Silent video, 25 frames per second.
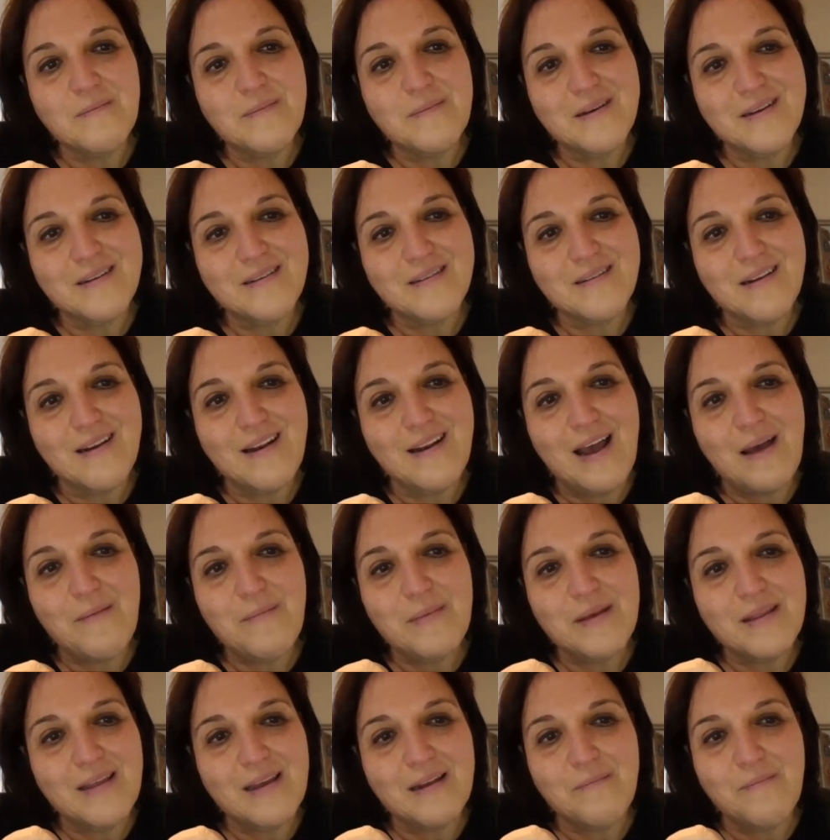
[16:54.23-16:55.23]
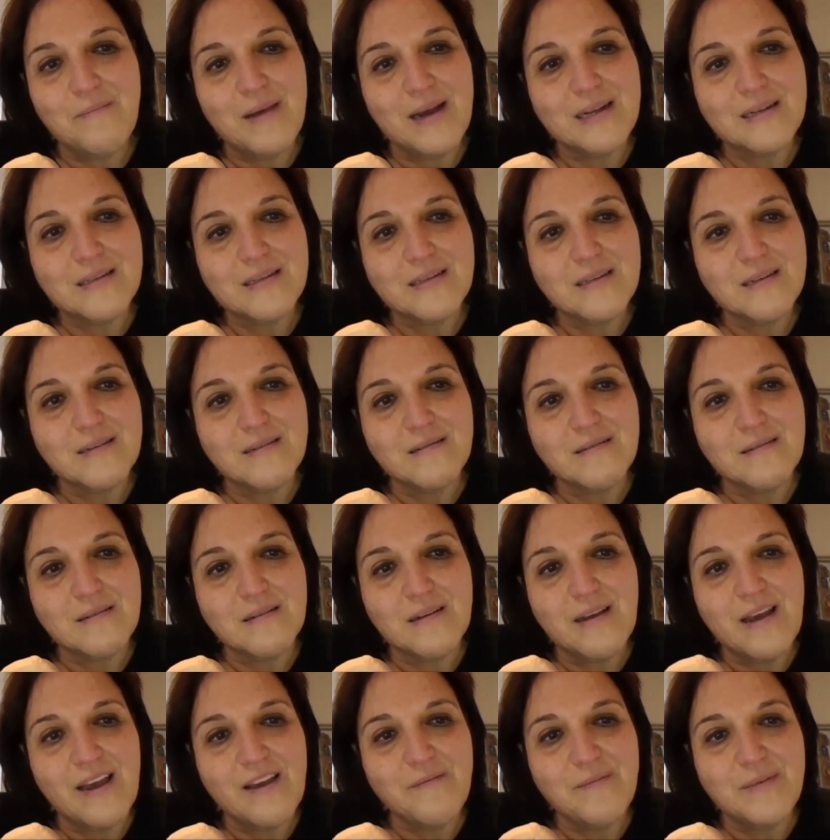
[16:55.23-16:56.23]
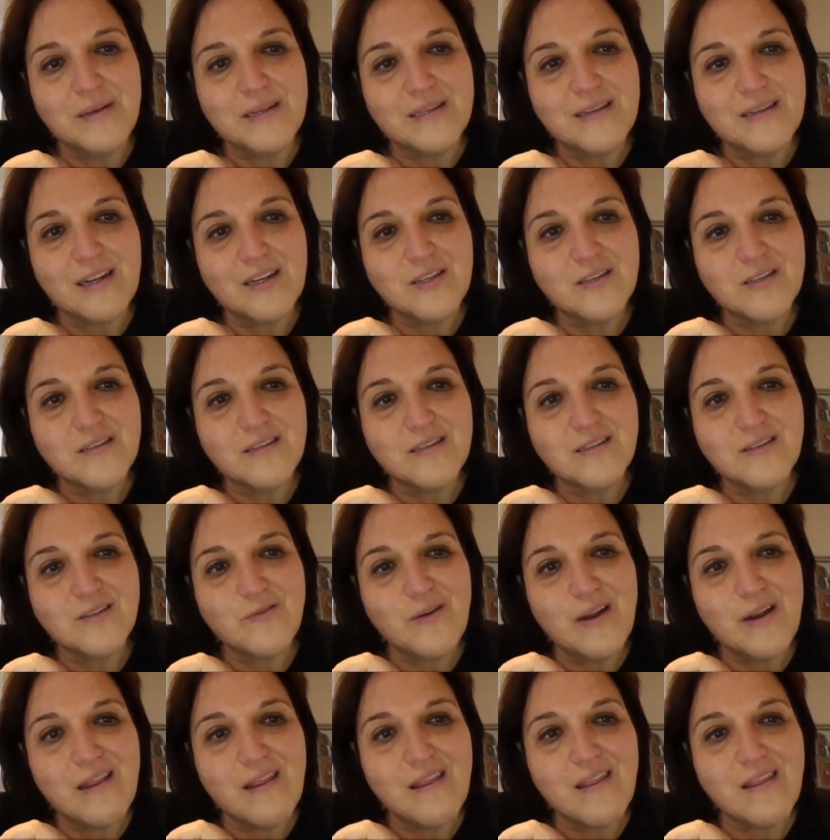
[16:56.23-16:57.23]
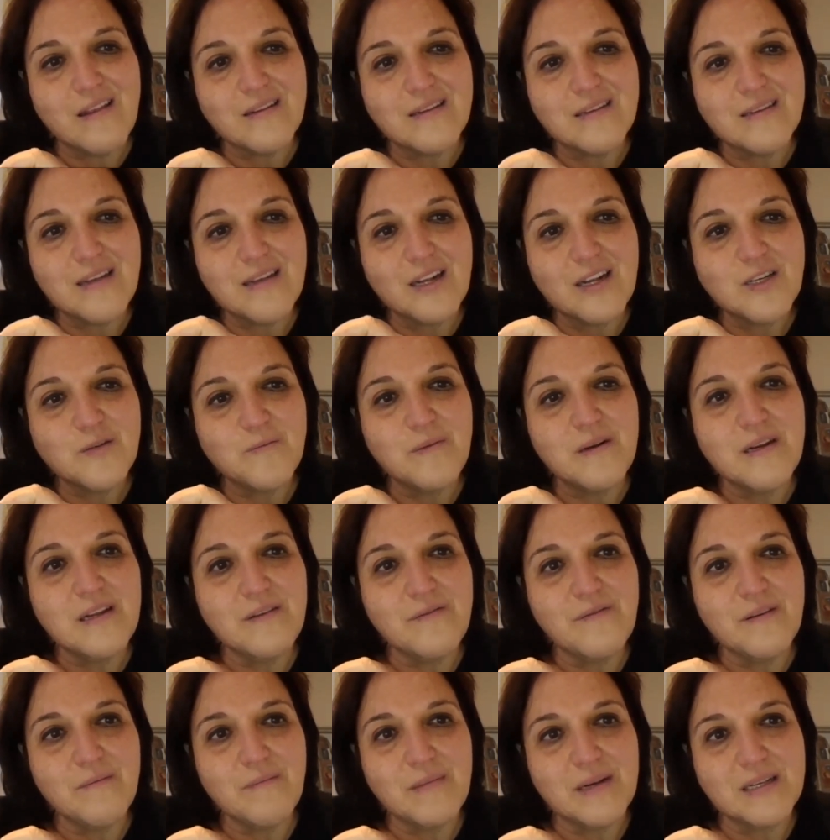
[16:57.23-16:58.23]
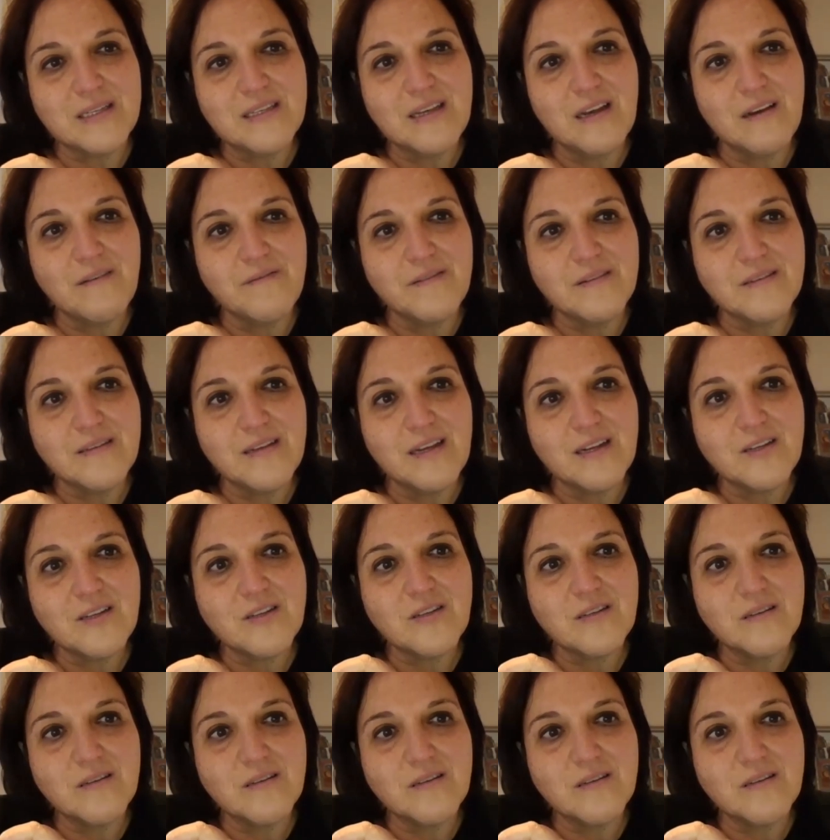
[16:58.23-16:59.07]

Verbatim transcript: But climbing that mountain gave me such strength and such belief in myself and such